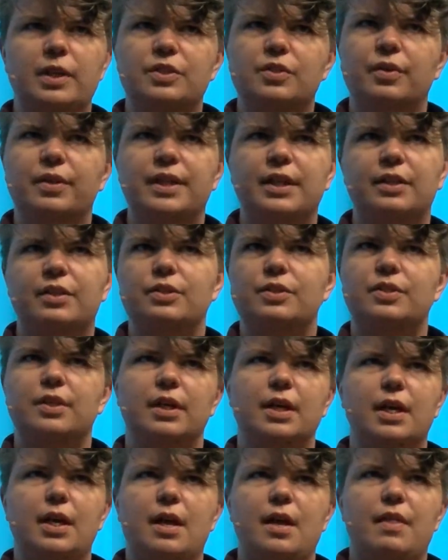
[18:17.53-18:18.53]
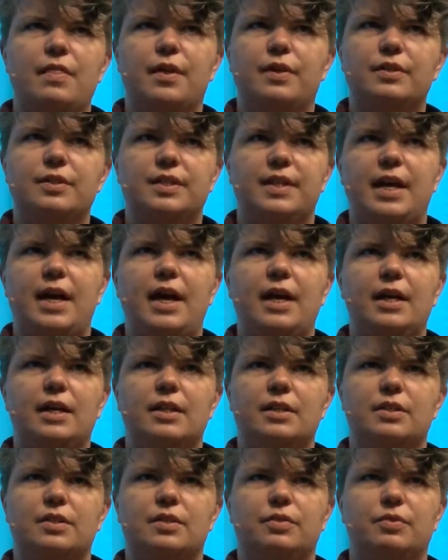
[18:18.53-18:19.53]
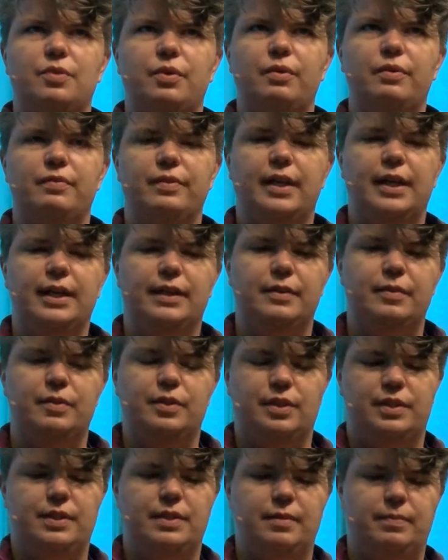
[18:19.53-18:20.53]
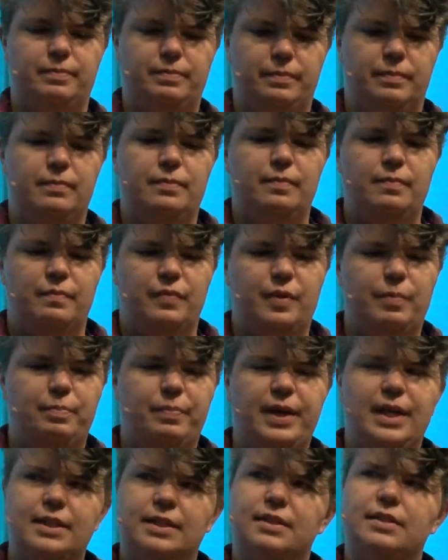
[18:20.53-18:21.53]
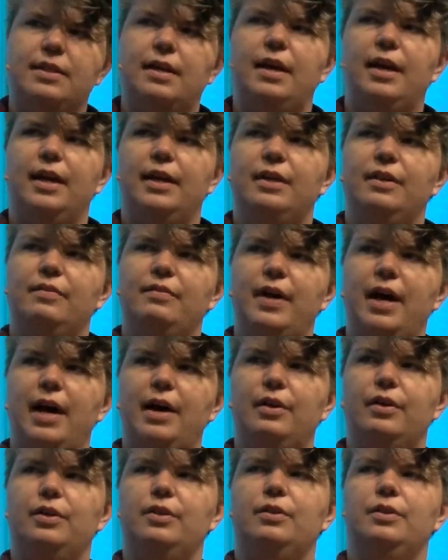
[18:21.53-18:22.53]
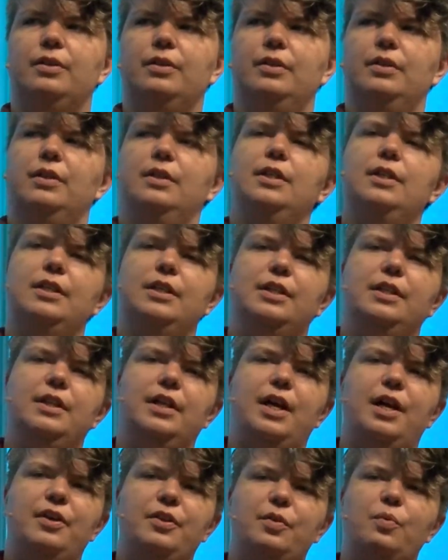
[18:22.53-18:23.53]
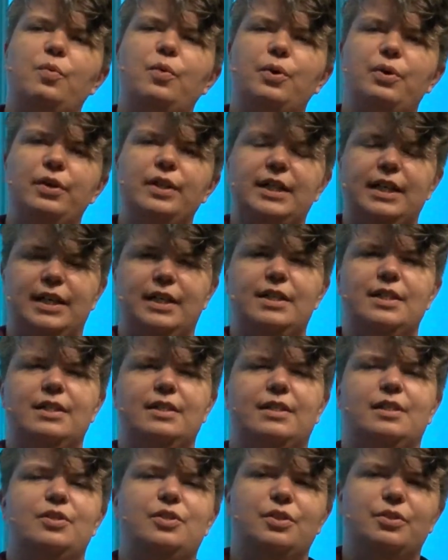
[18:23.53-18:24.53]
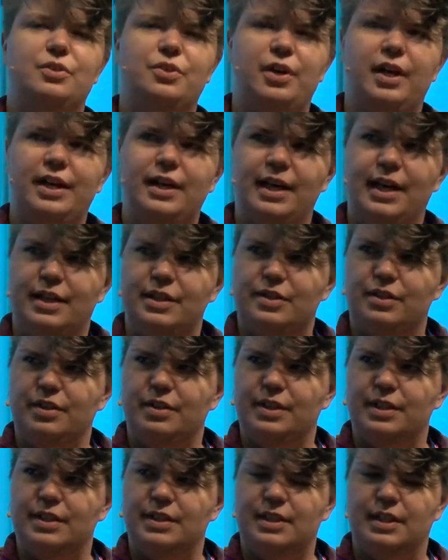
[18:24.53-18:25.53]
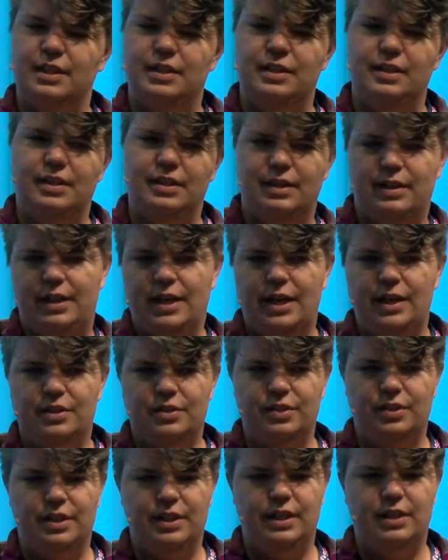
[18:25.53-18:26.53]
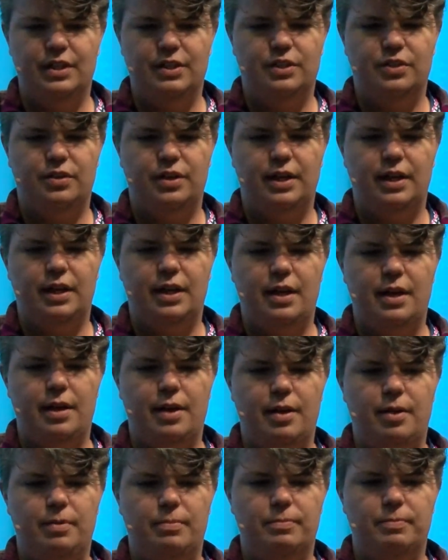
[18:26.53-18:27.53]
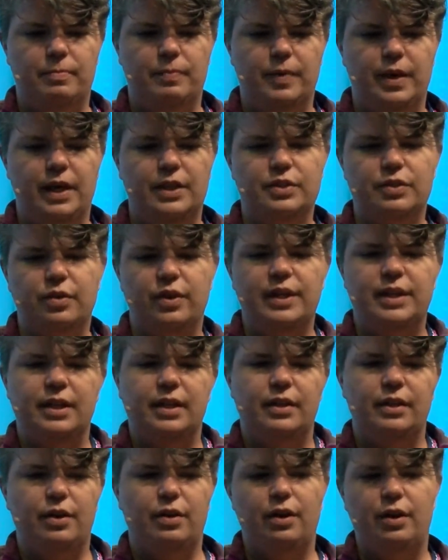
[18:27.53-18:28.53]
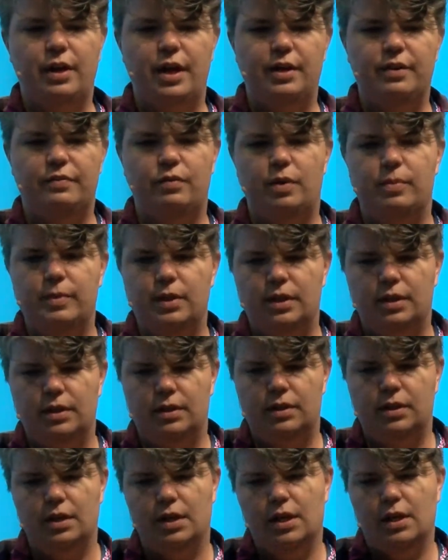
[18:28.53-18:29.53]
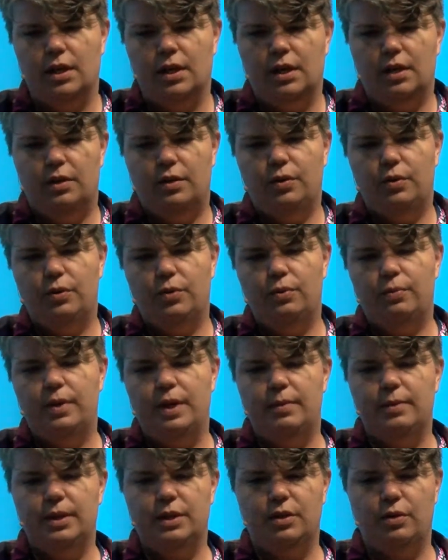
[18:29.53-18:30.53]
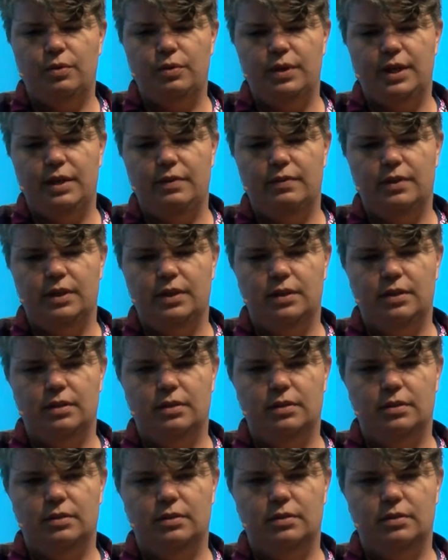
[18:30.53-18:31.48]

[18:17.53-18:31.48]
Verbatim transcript: I think there's that is sort of like just the baseline of how the world is as you try to enter enter the industry. And so I think there are a lot of women who maybe don't even.